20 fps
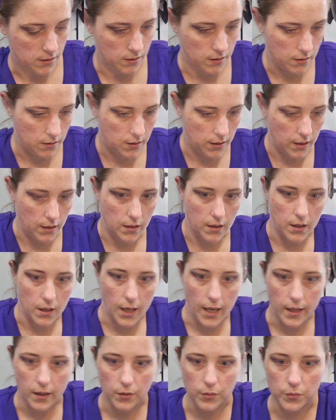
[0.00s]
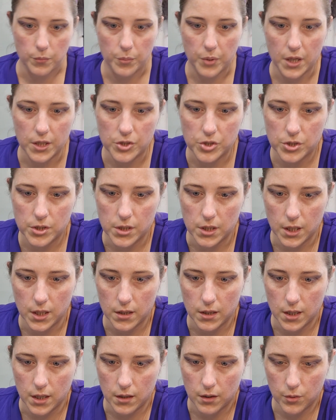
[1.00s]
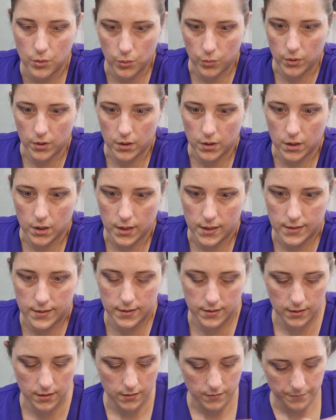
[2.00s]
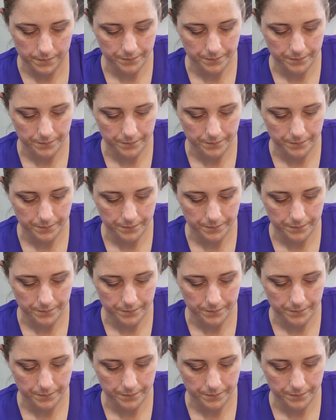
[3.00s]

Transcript: need to get an angled brush to get that corner nice.